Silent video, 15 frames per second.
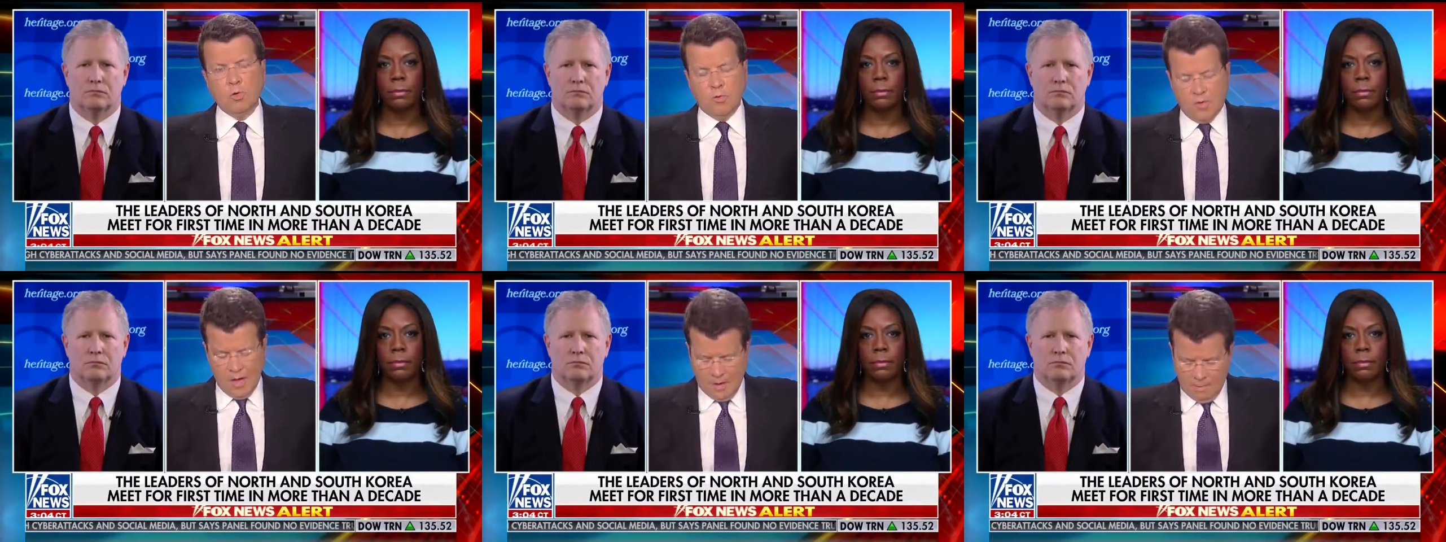
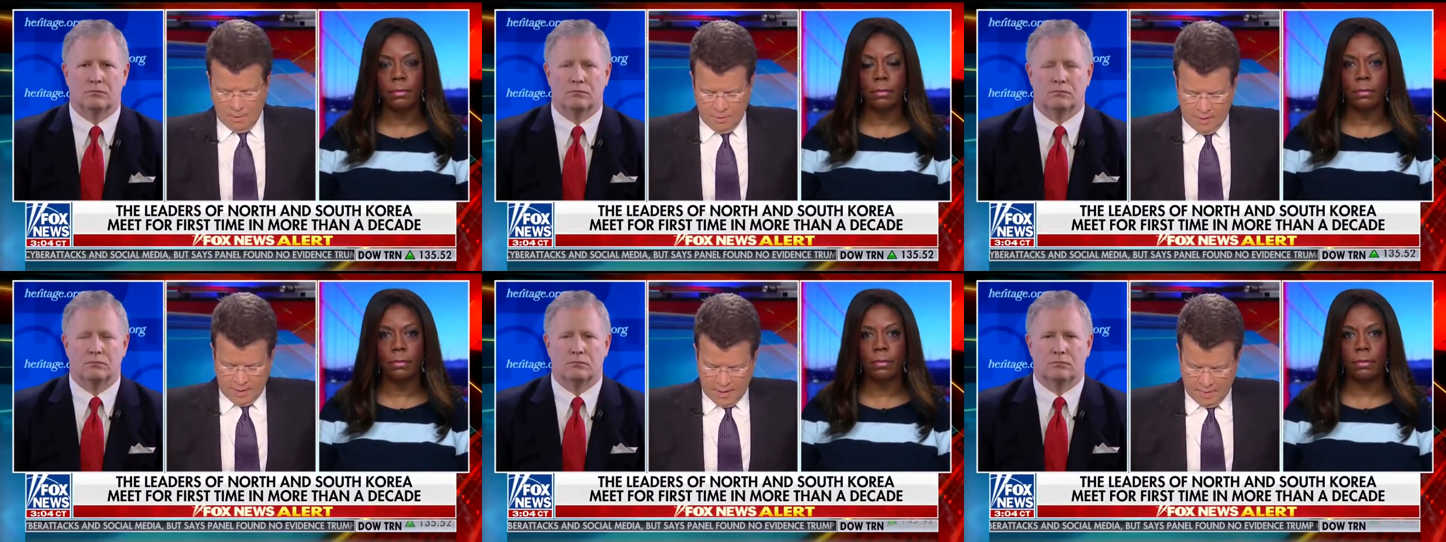
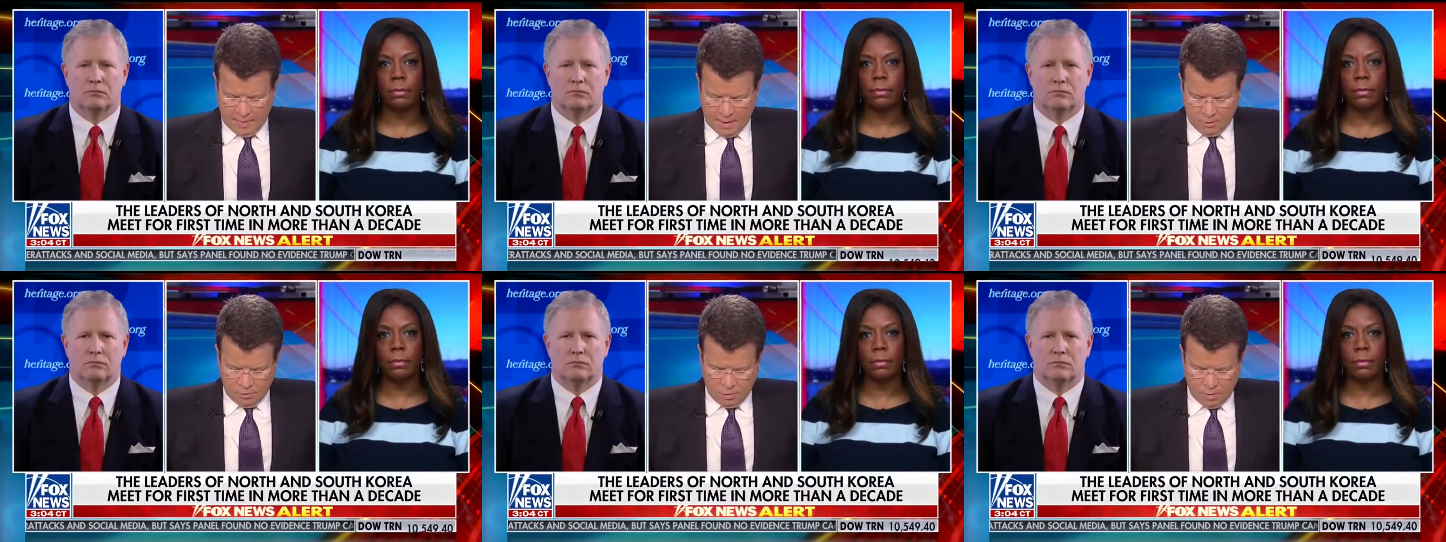Speaker 1: statements that came
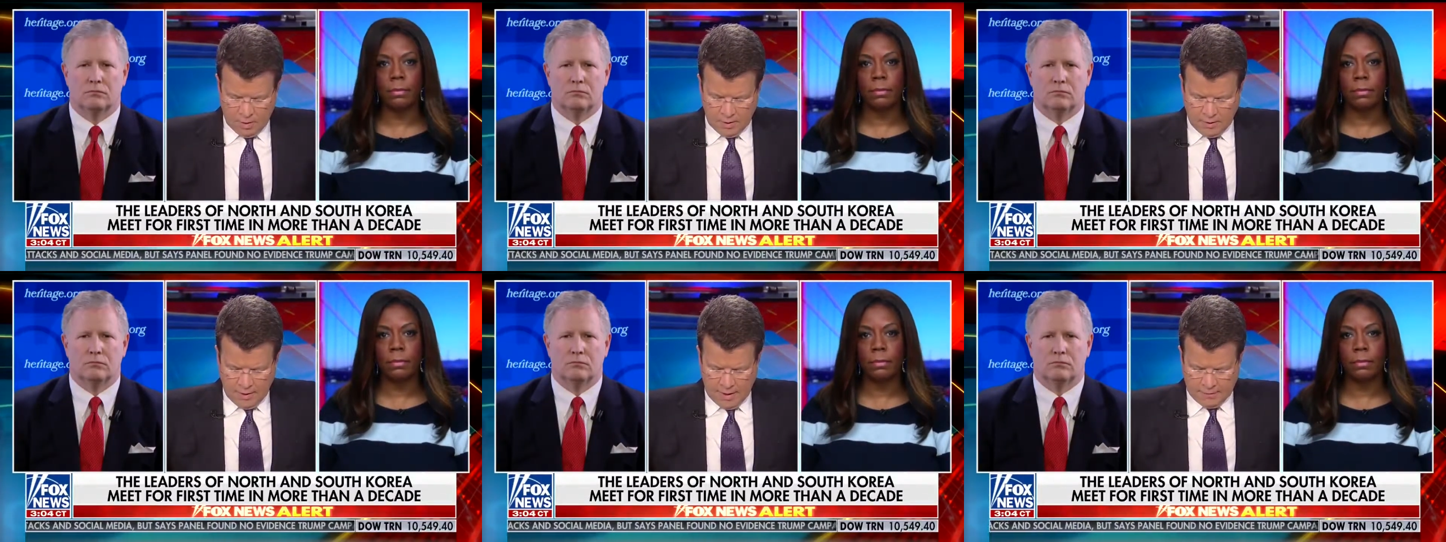out shortly
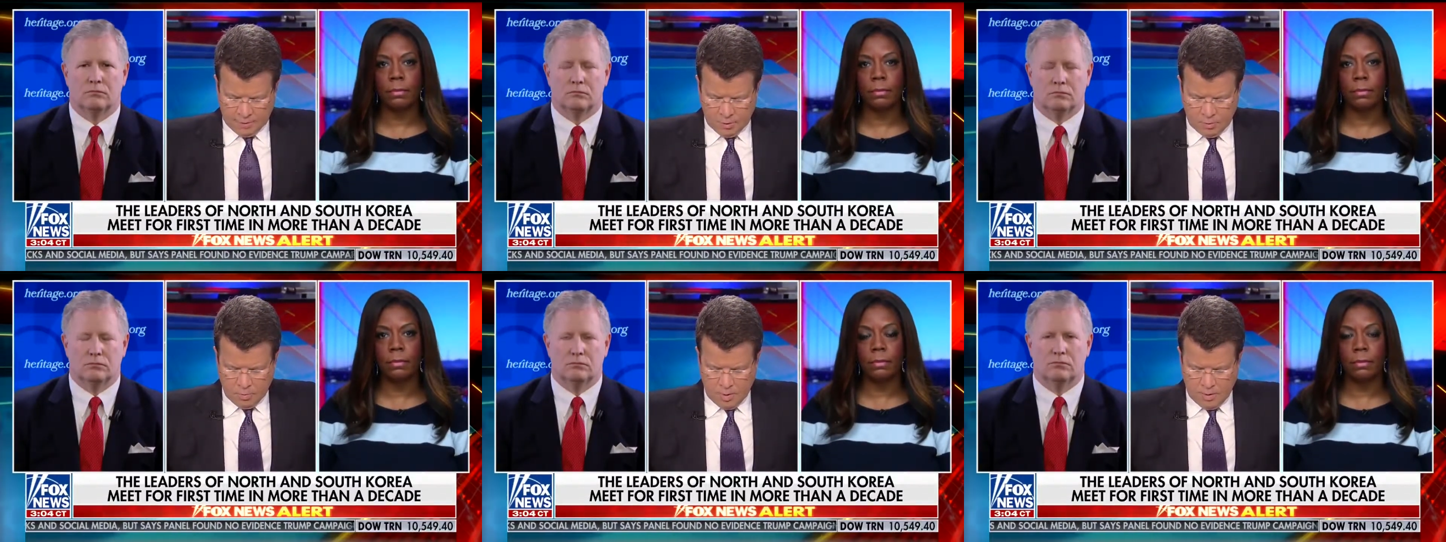
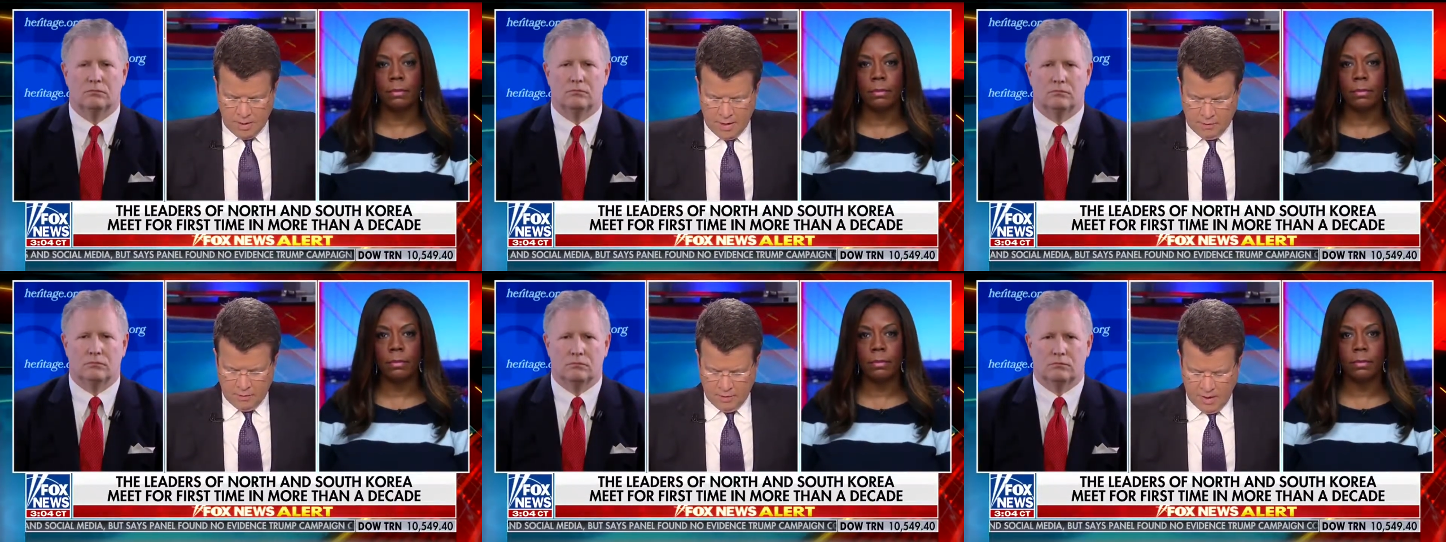thereafter, where
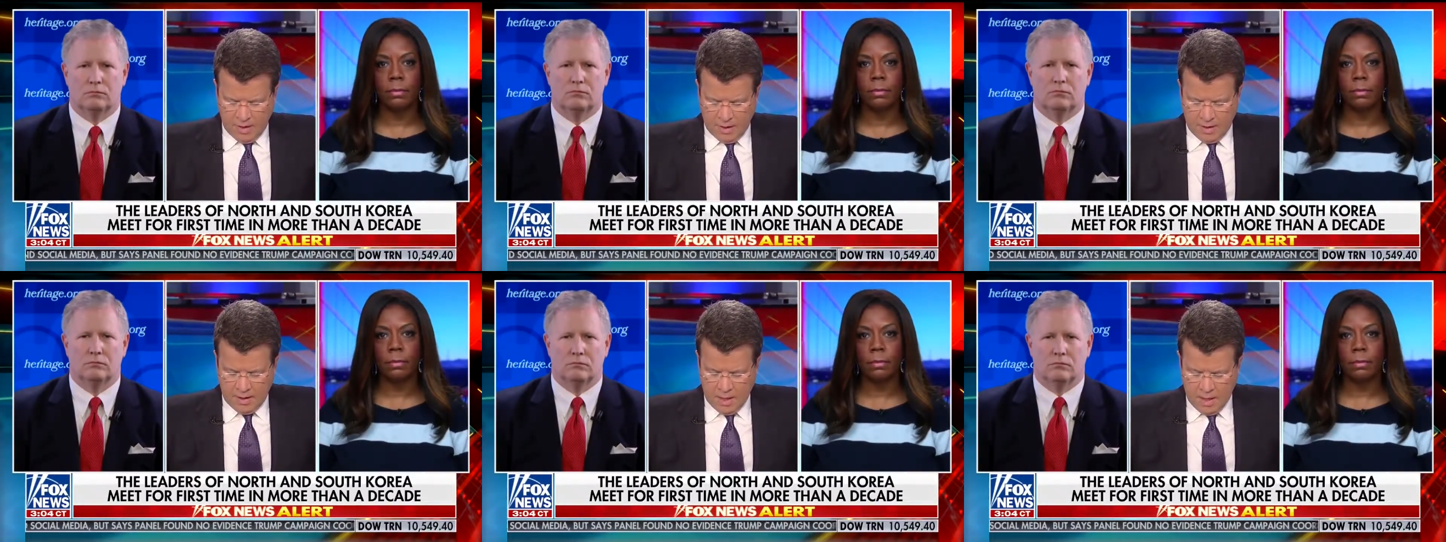they
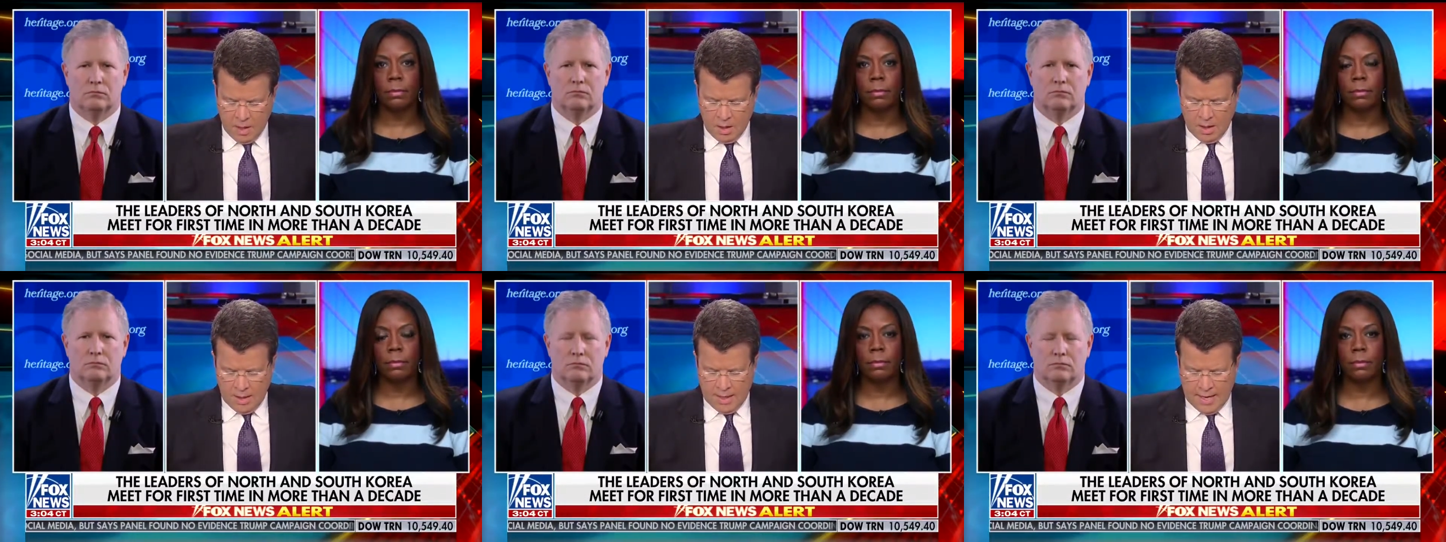said
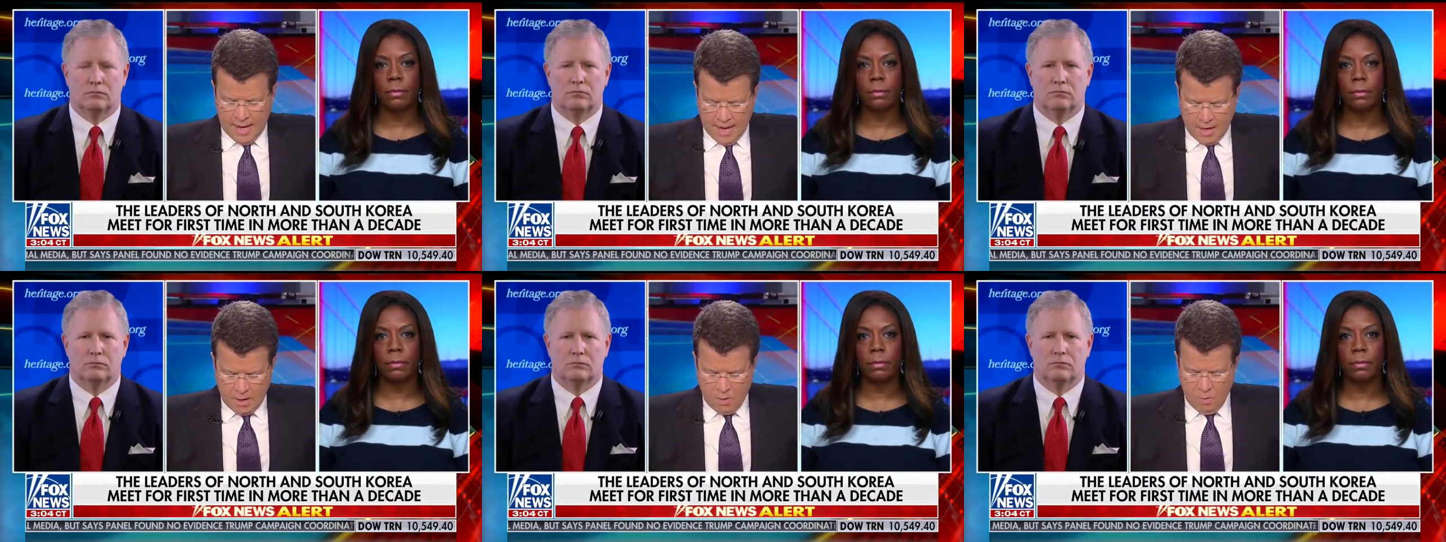an
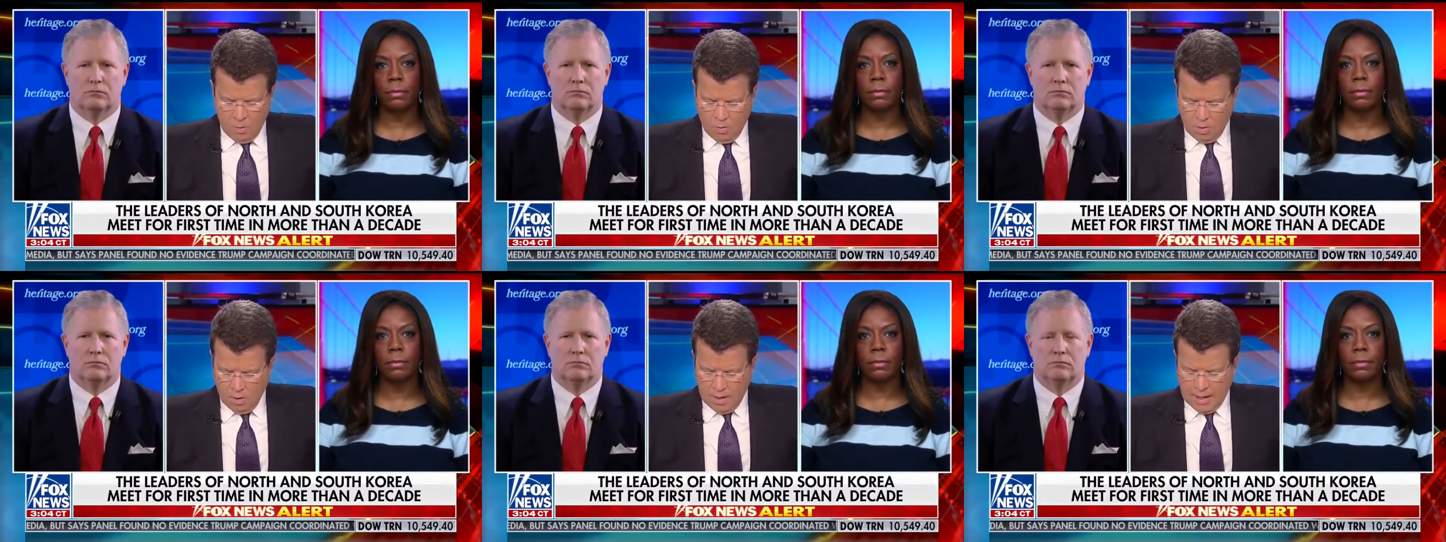end to
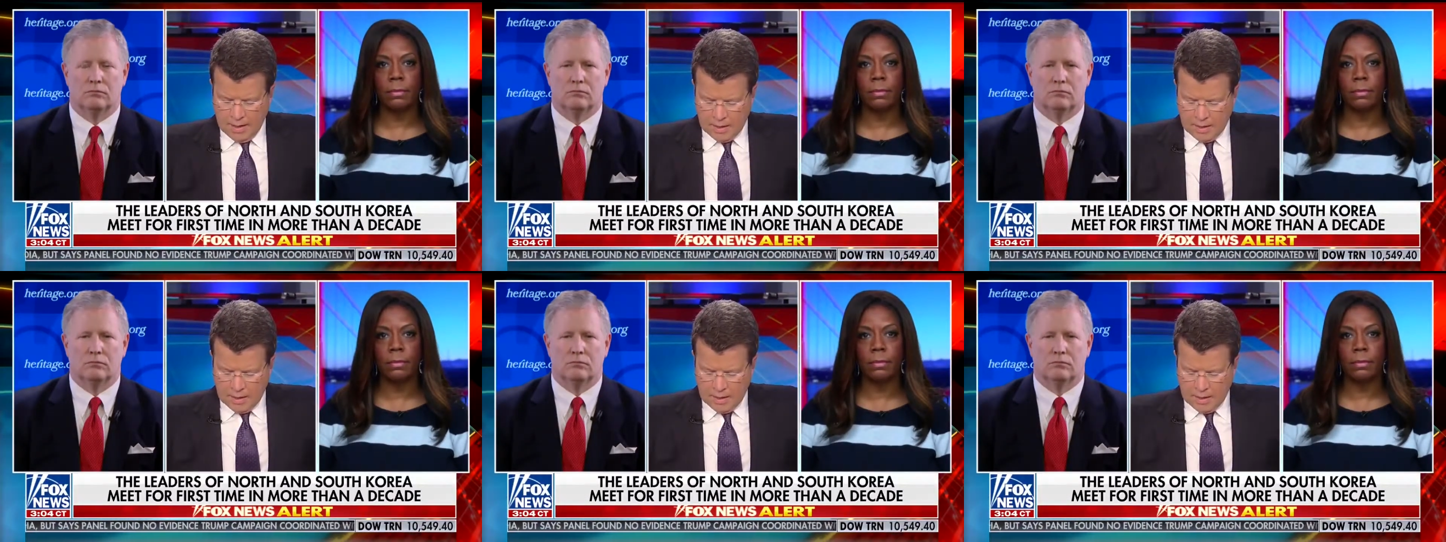war and